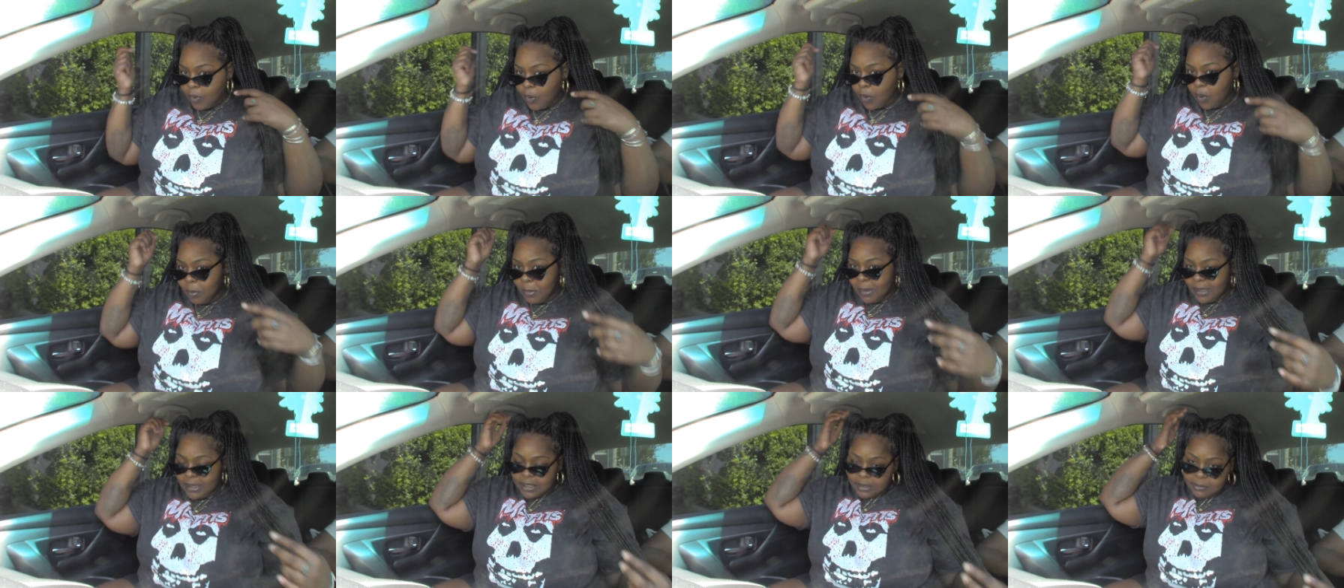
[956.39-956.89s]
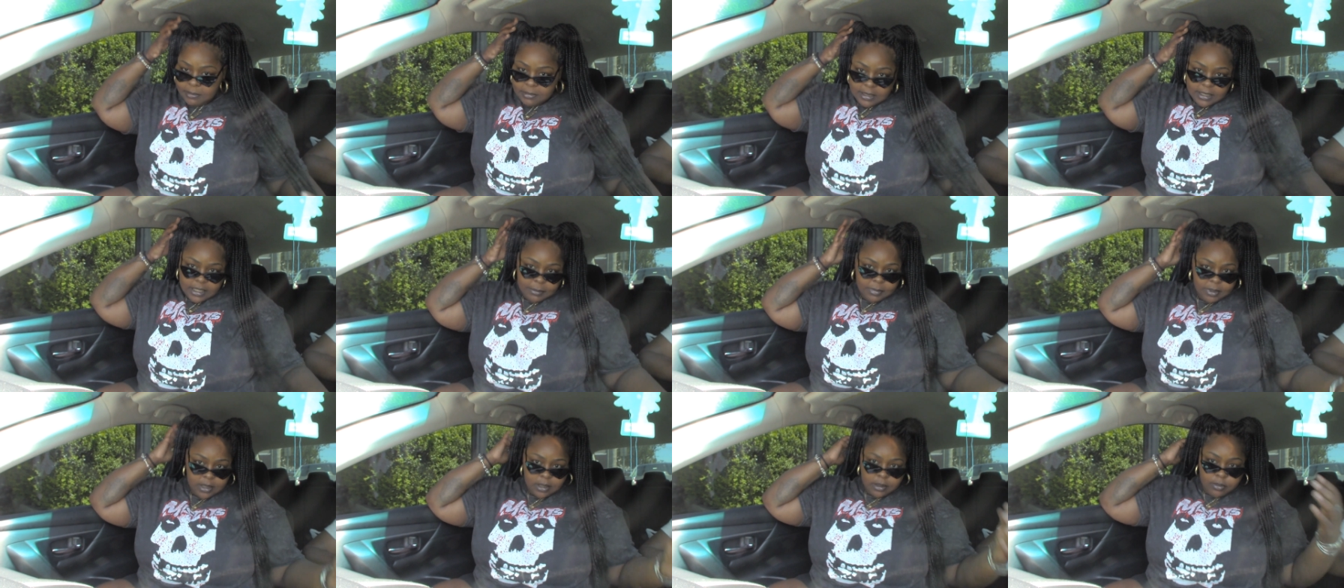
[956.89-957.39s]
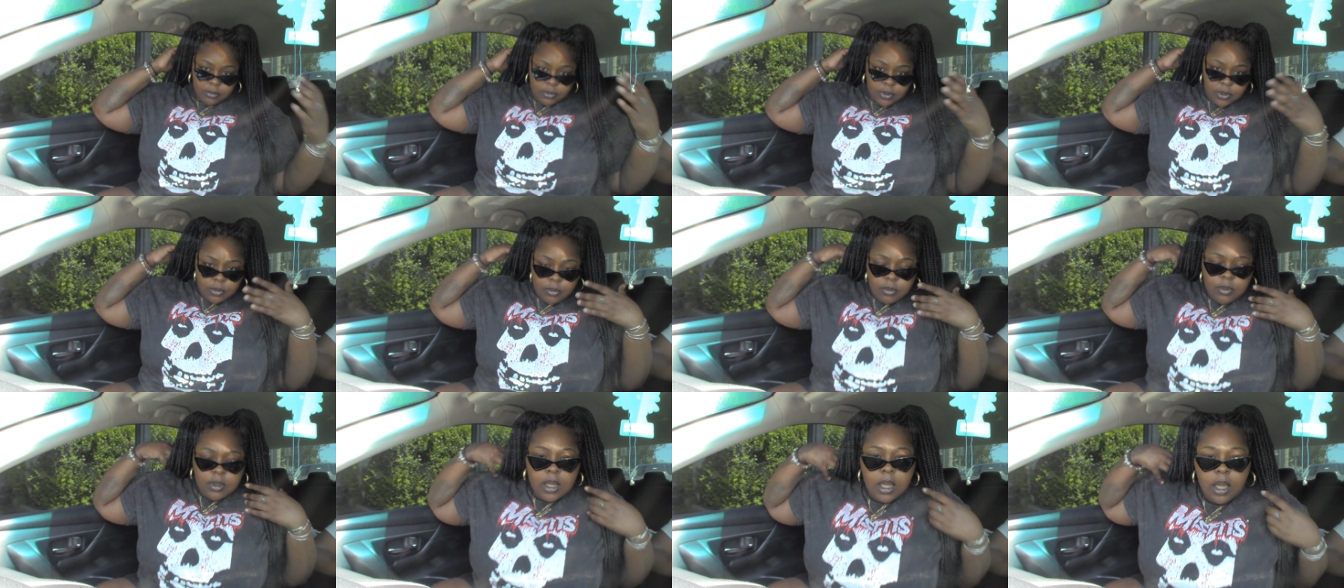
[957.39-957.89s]
on my lip to give me a little
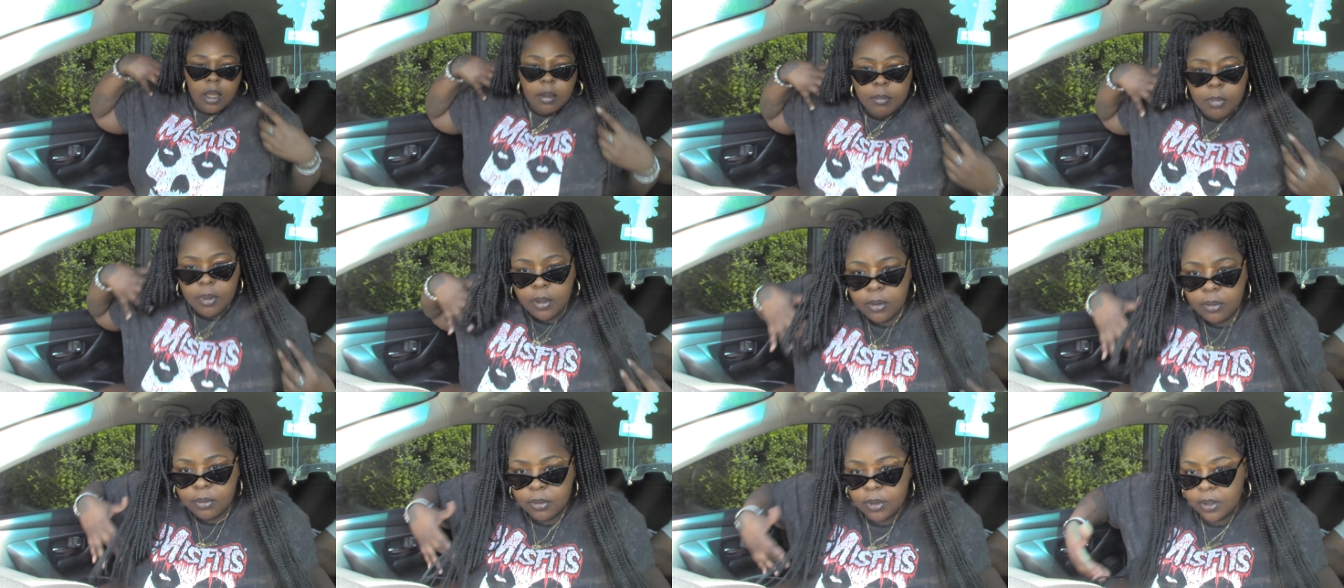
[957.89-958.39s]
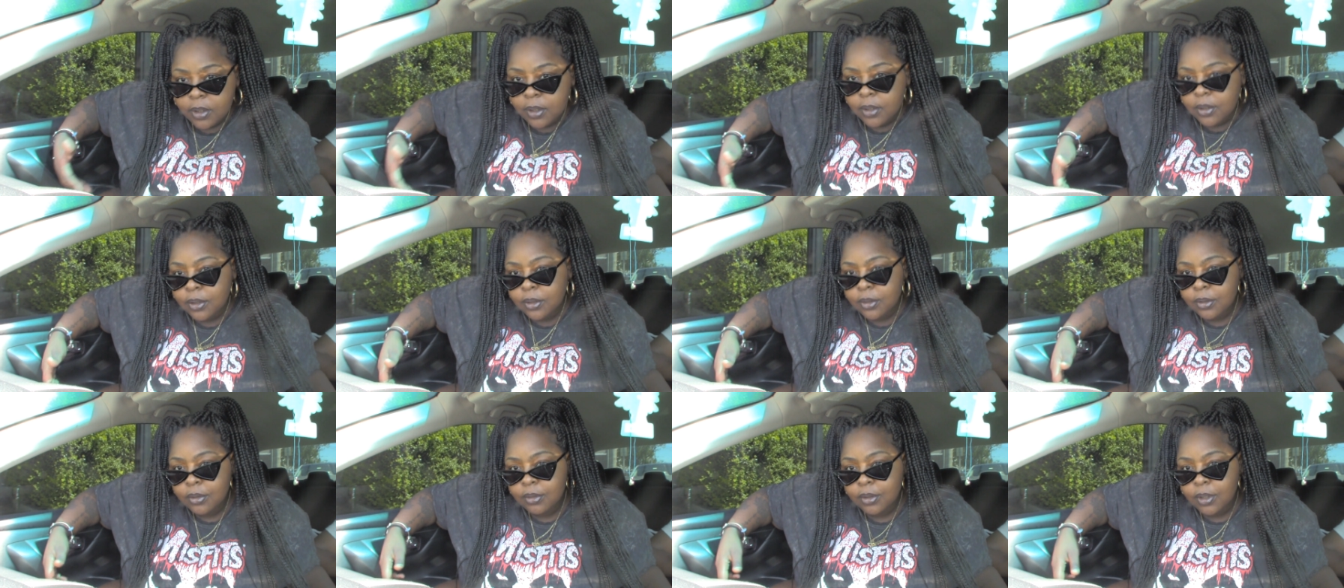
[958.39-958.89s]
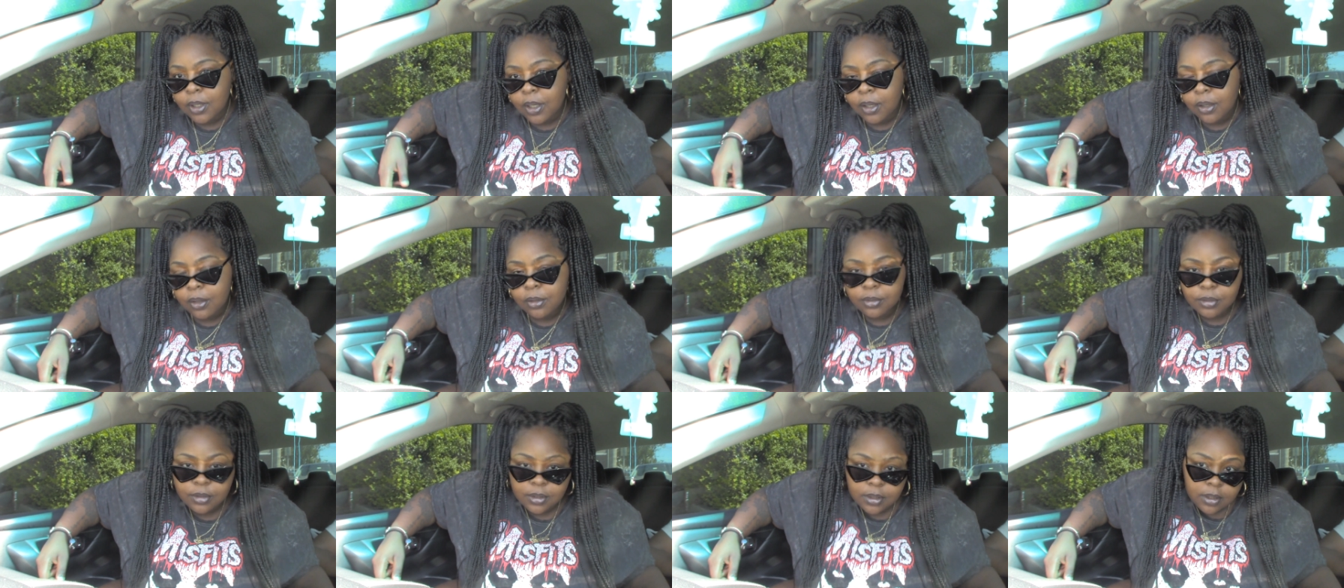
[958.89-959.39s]
cute combo you
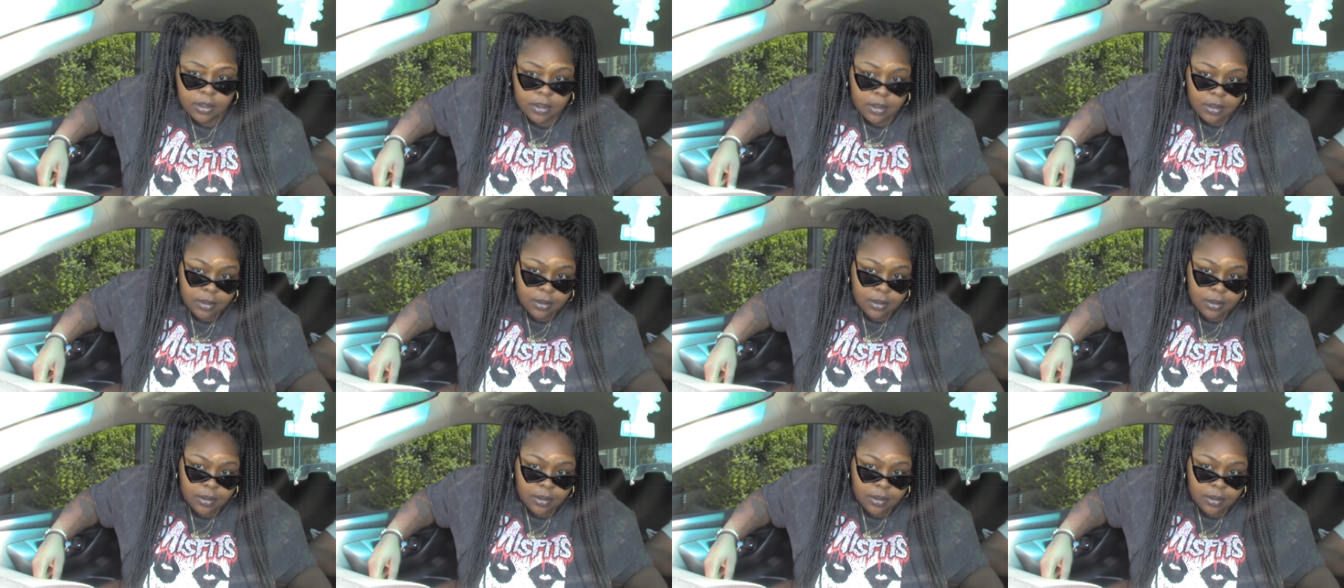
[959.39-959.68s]
know see